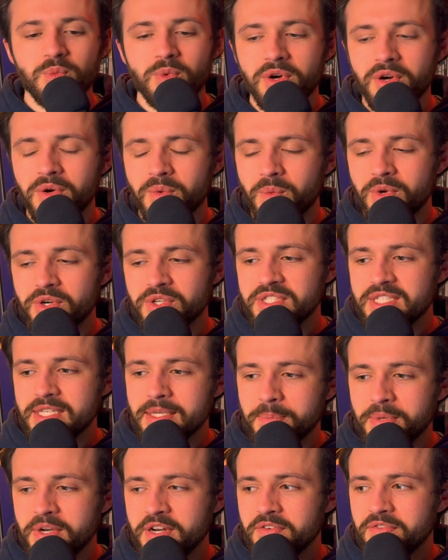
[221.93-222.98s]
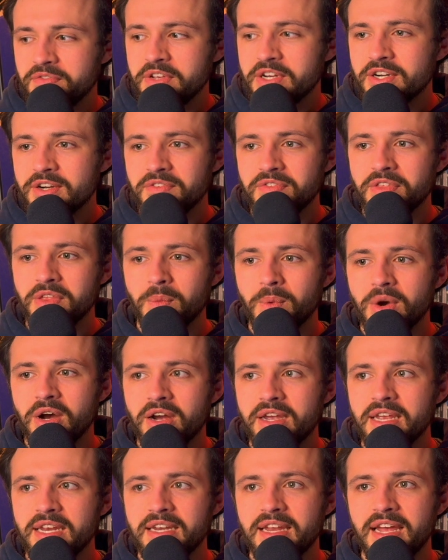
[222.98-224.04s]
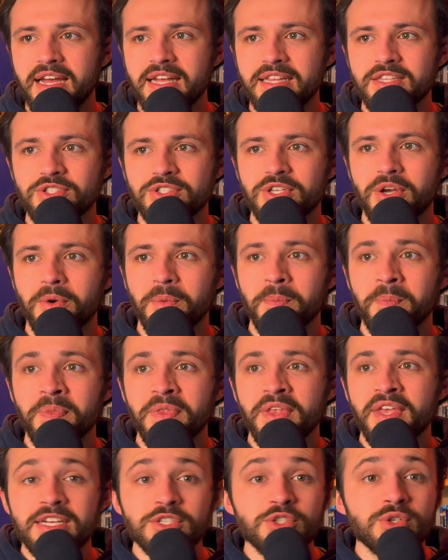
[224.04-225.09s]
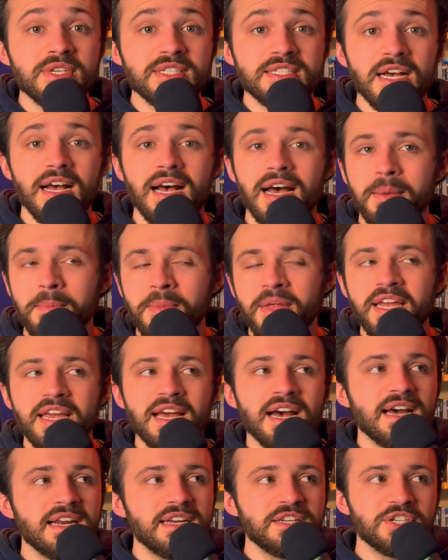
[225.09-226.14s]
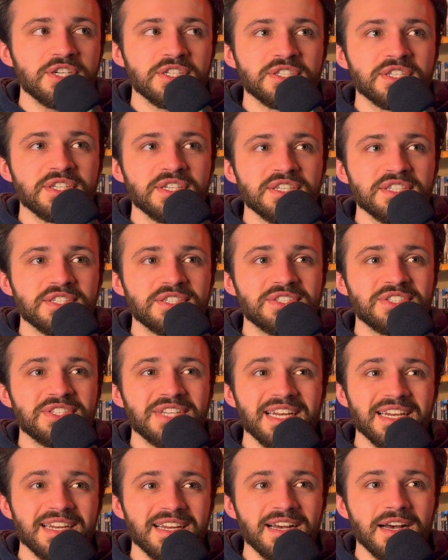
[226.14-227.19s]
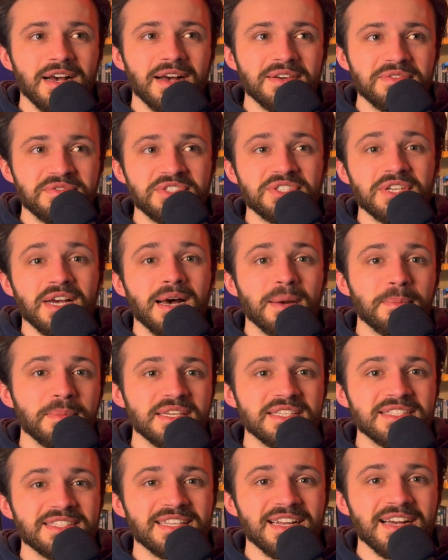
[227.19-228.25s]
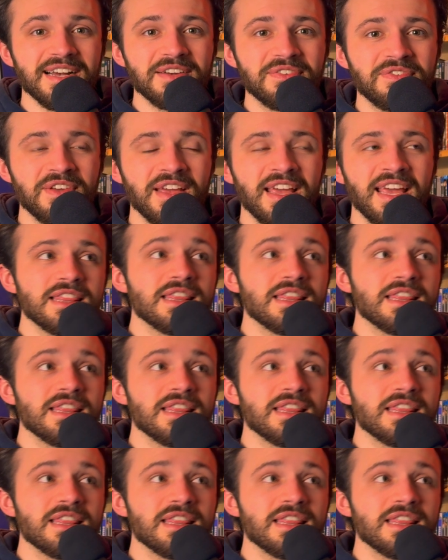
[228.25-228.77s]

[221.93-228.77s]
We're deep into Fear of the Walking Dead, so as you can tell, I'm like kind of just sick of zombie stuff.